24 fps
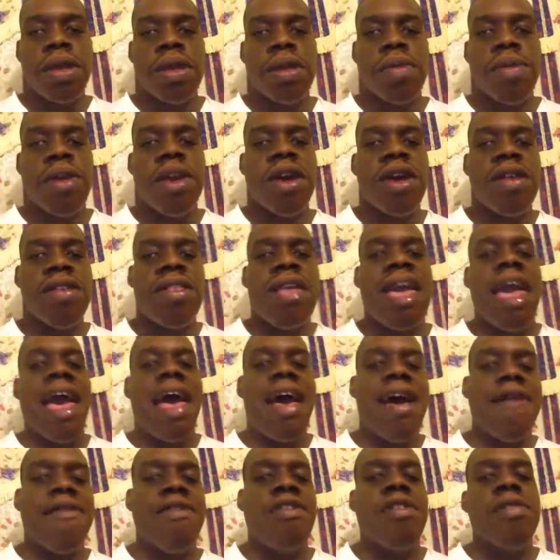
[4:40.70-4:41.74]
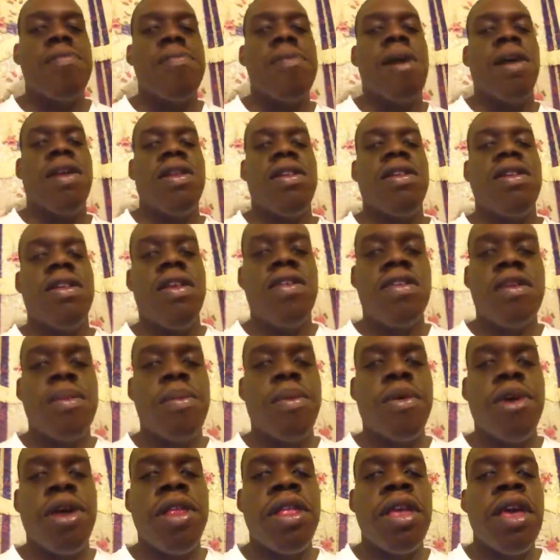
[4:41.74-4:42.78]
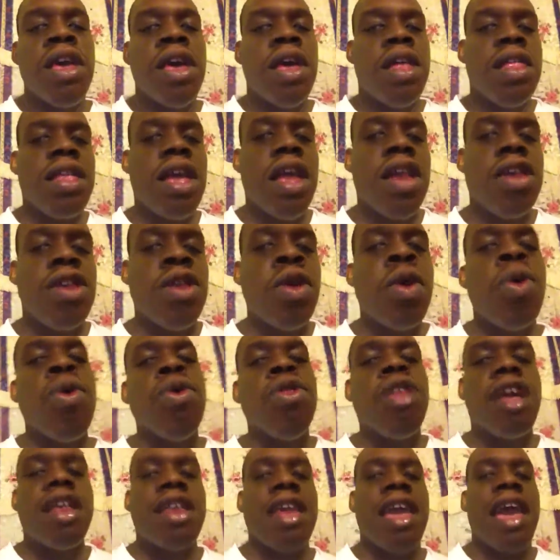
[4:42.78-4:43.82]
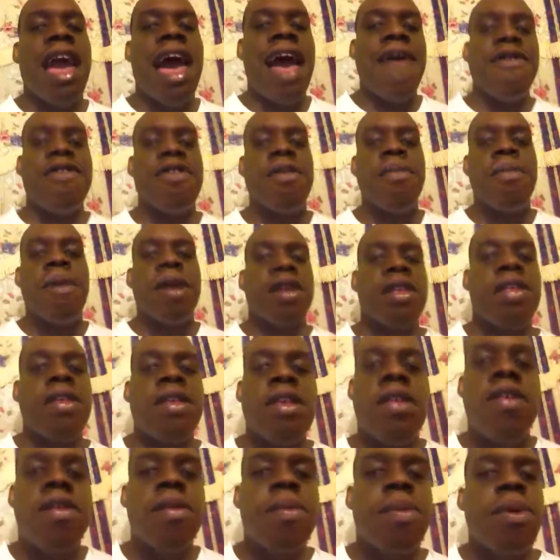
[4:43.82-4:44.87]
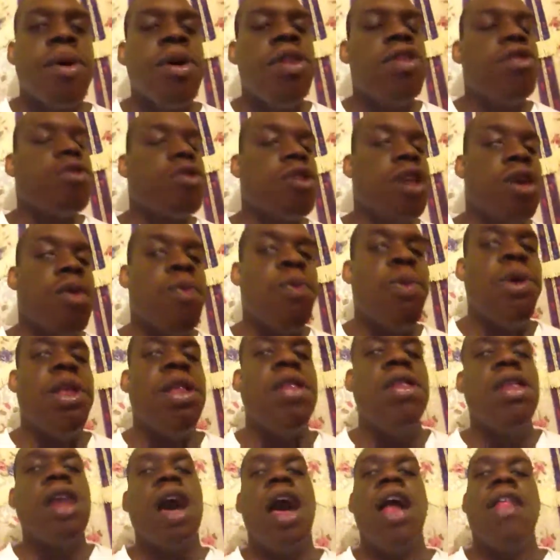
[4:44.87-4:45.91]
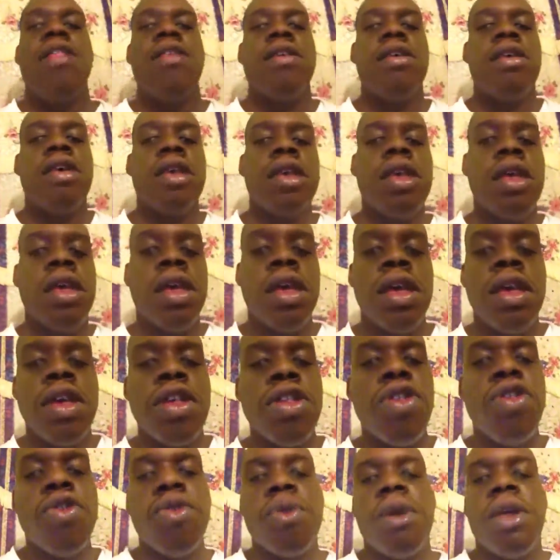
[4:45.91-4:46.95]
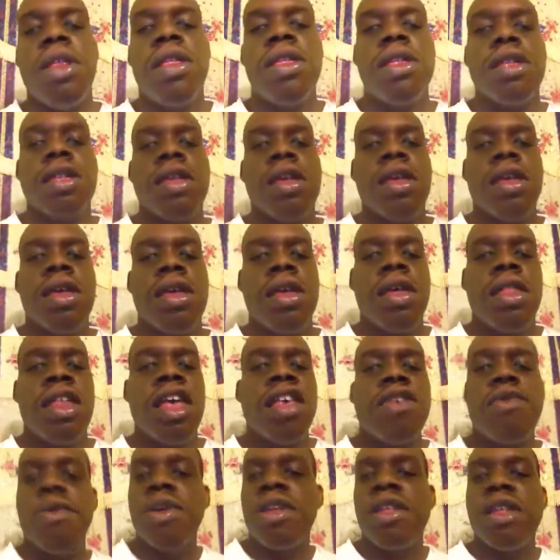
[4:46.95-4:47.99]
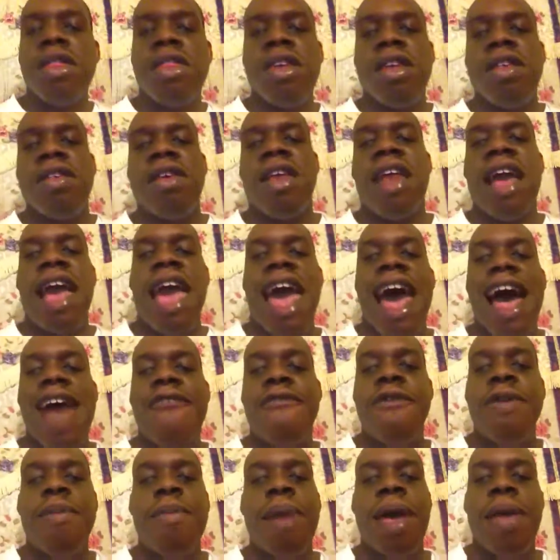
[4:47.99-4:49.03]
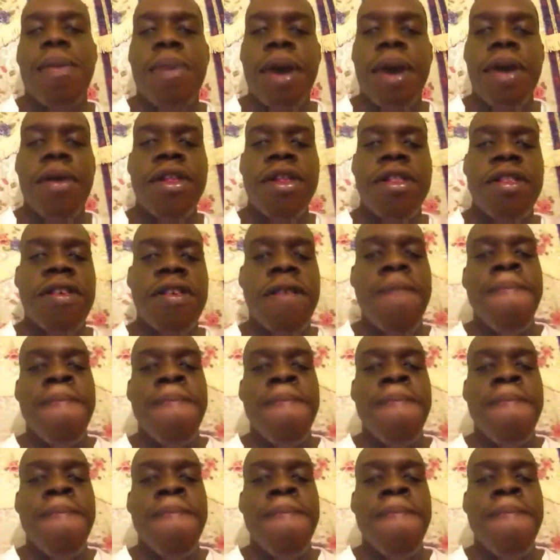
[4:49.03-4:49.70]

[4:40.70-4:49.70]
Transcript: because they have somebody to disappoint. They know that they have somebody to disappoint, so they will not do it. That's one of the things that I have with my parents.